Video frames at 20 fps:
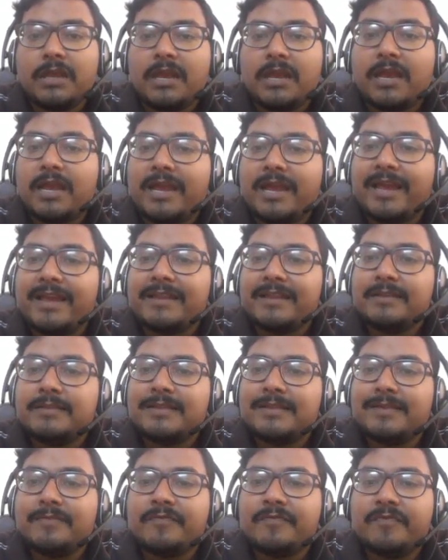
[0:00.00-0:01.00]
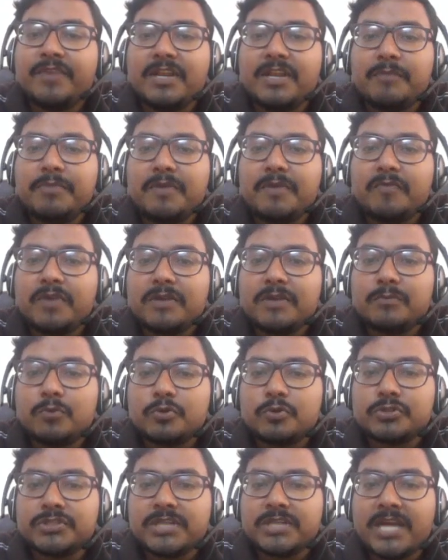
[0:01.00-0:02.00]
And there will be one more
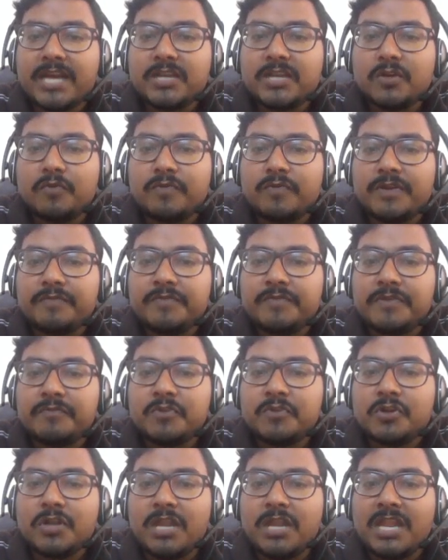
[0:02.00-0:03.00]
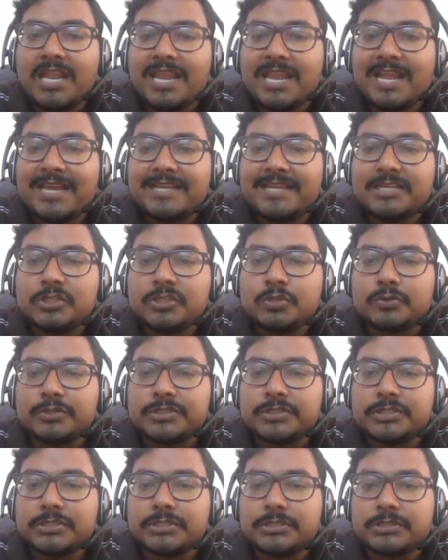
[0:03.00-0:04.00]
scenario when we would like to
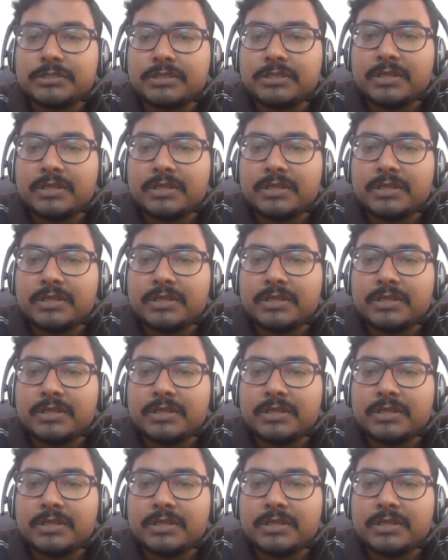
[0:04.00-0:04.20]
return,